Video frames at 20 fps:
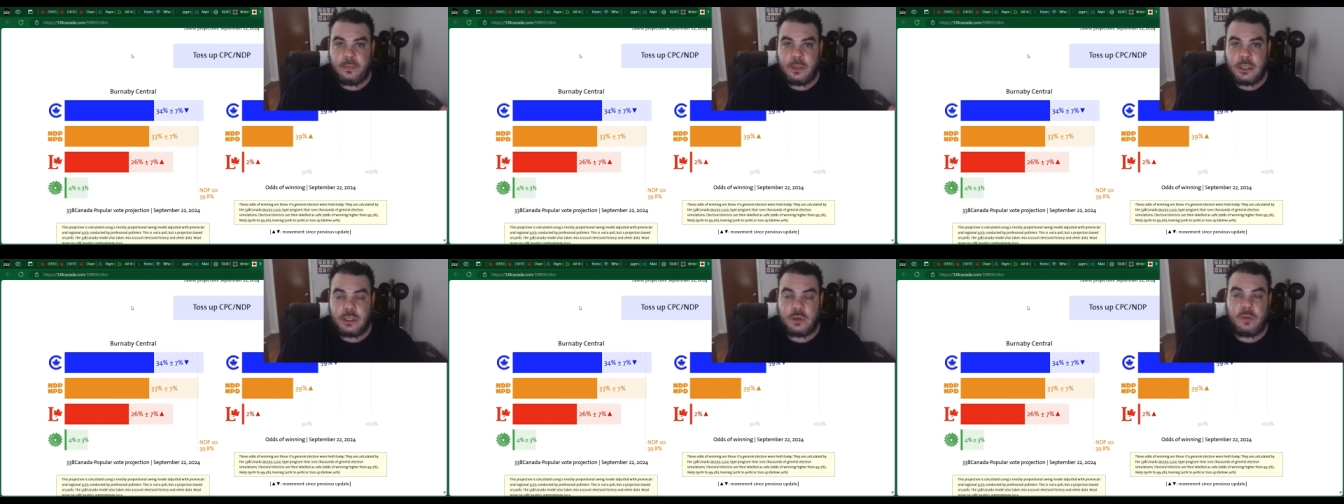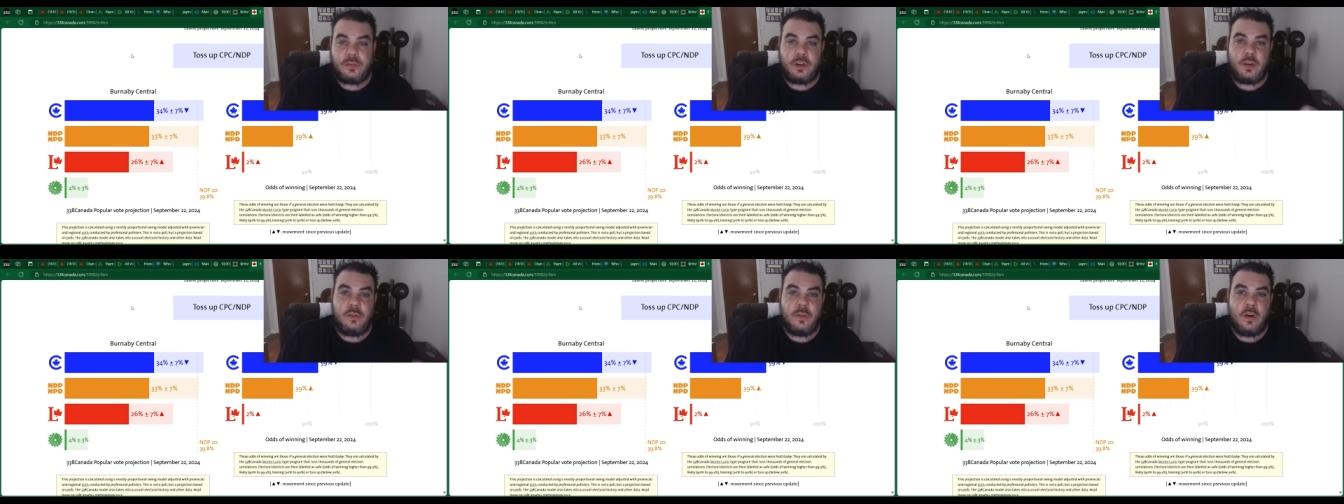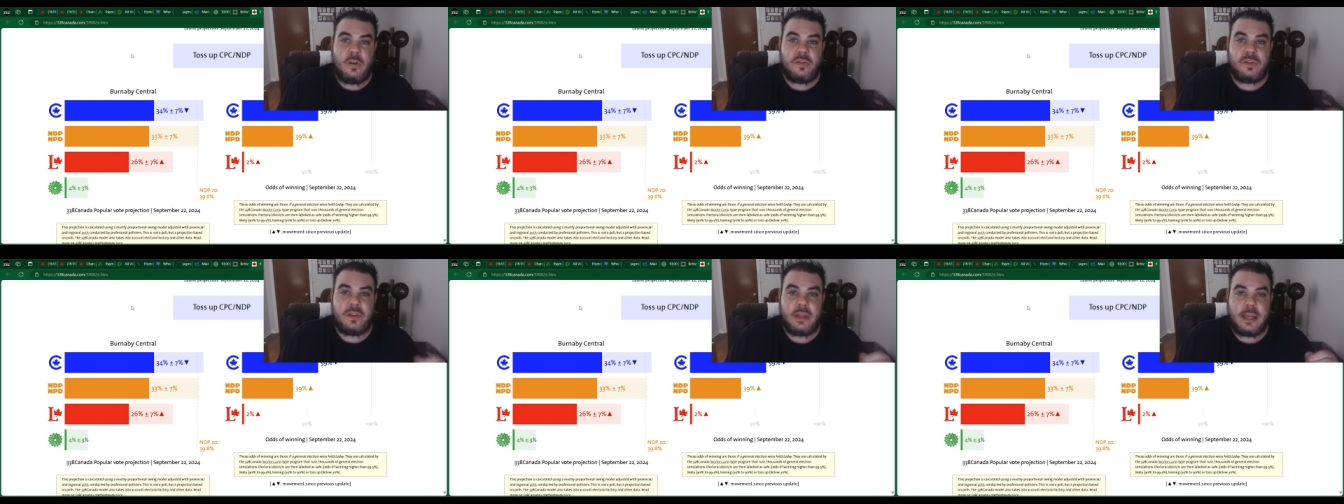So if you
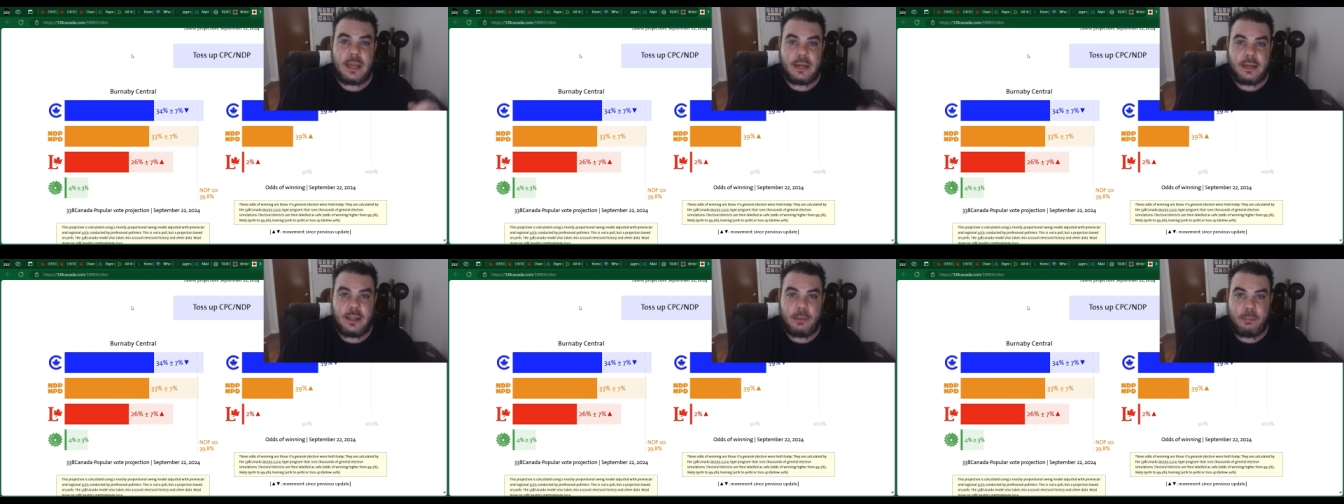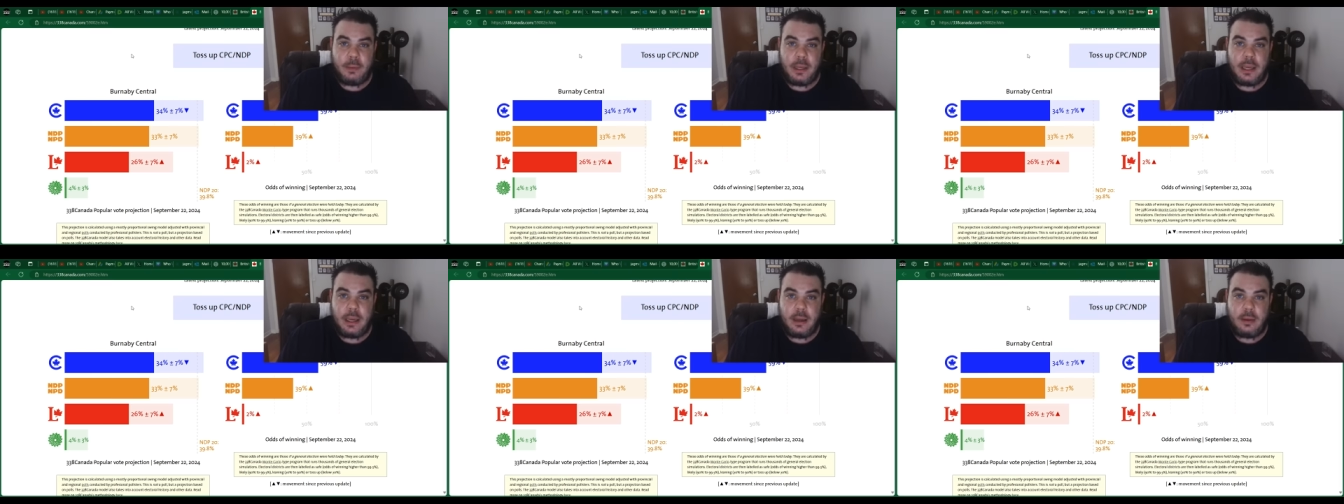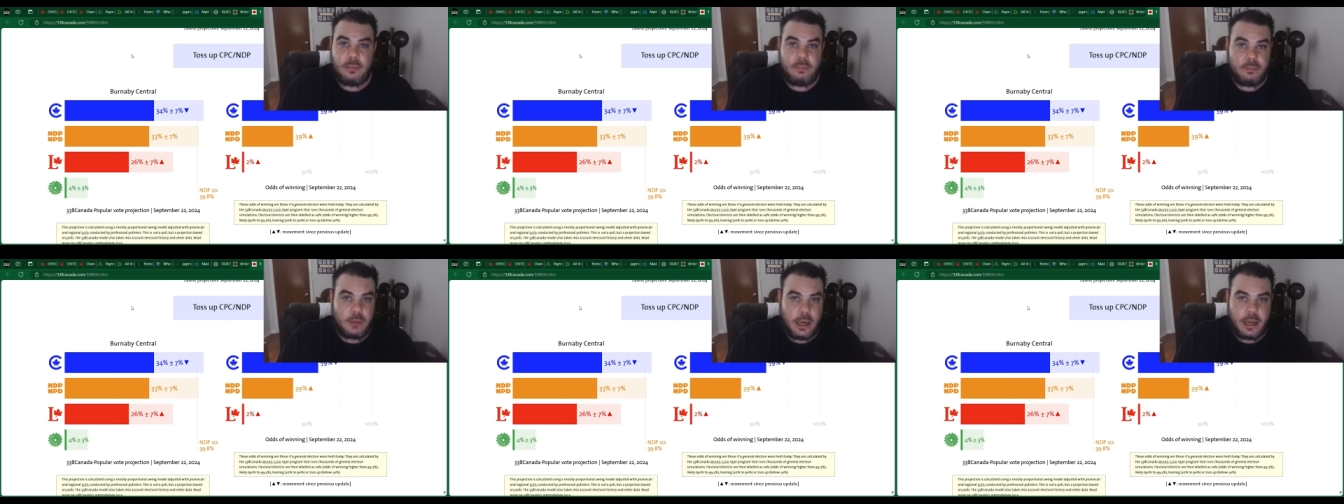vote for the
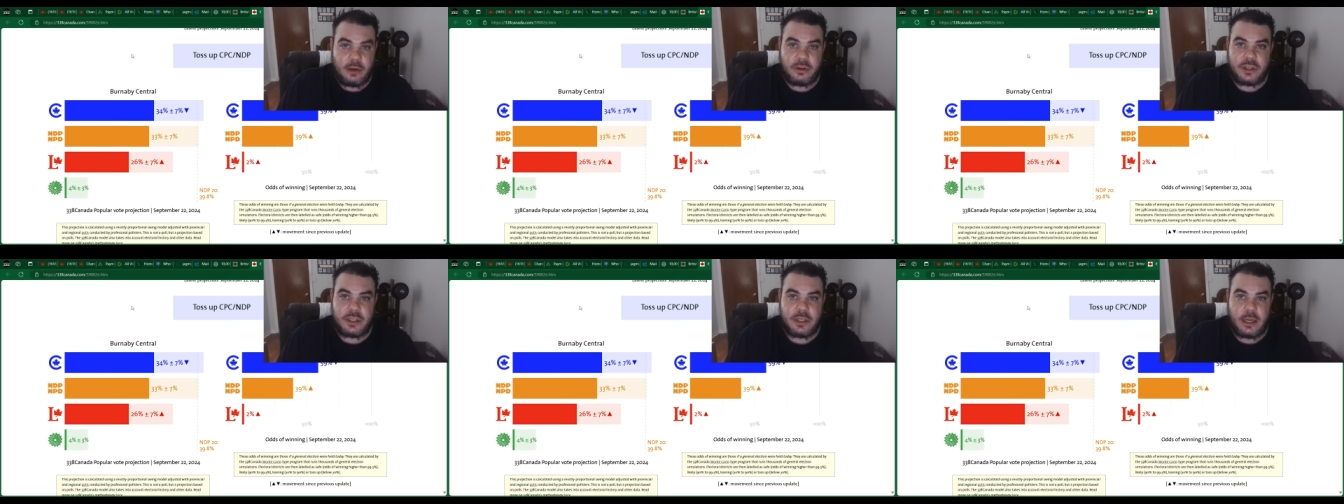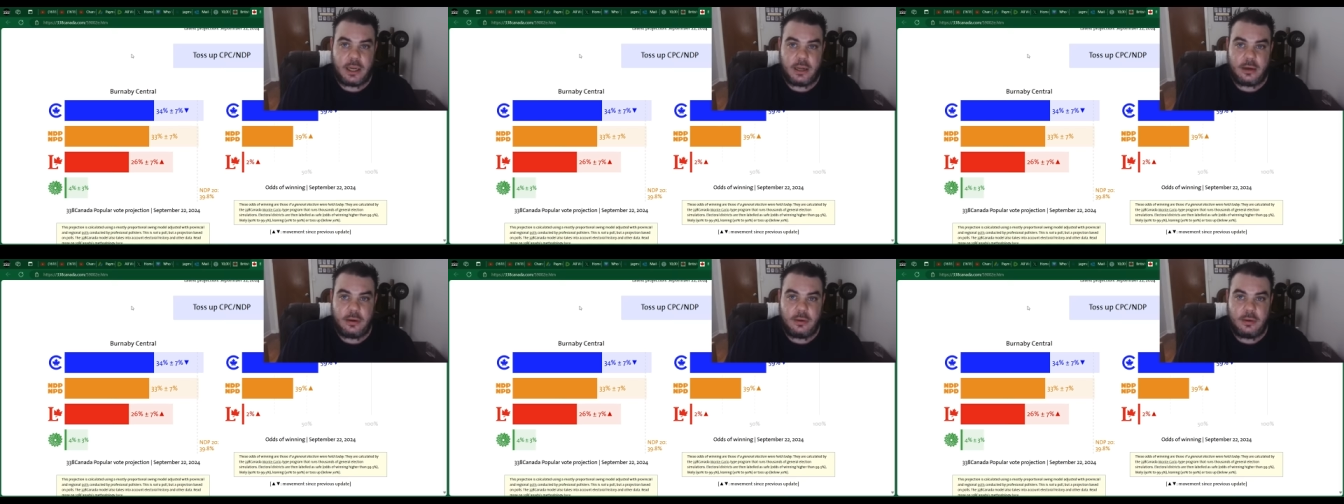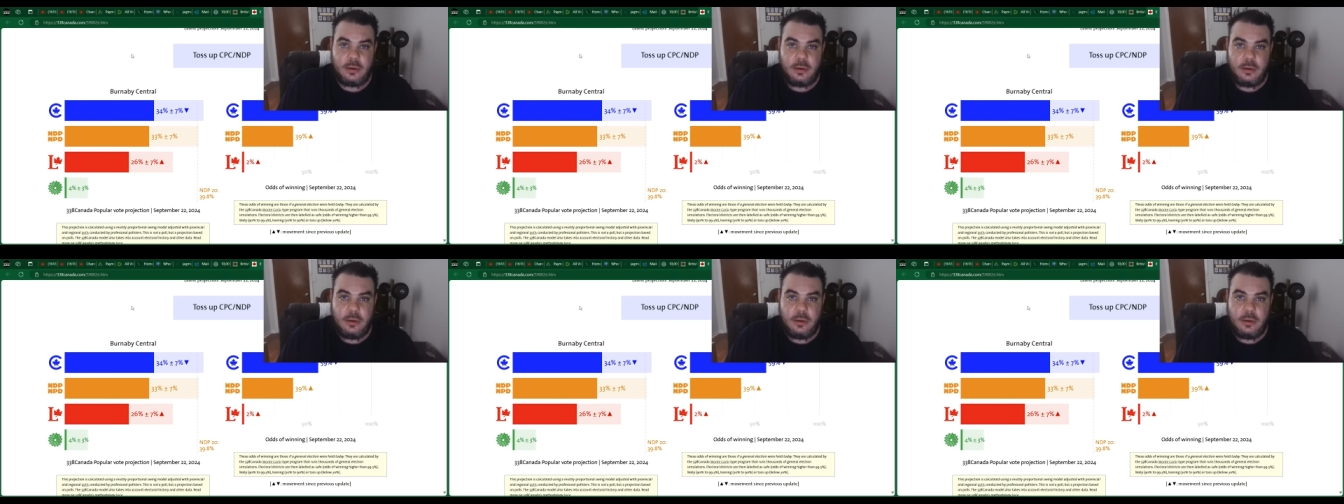NDP, I understand.